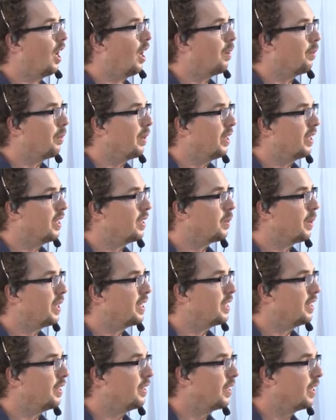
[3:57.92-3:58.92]
uh, within
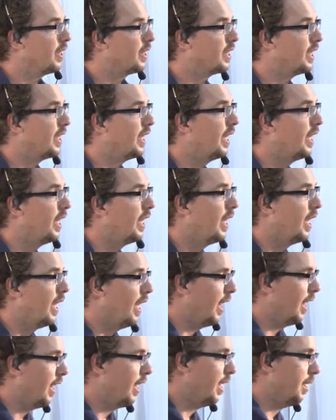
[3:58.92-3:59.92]
twenty thirty.
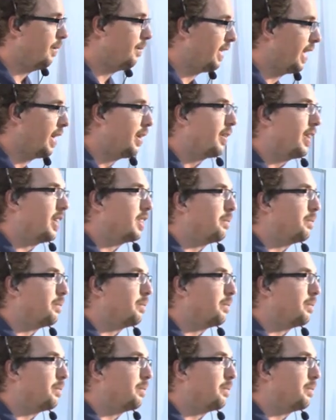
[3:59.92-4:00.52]
Uh, now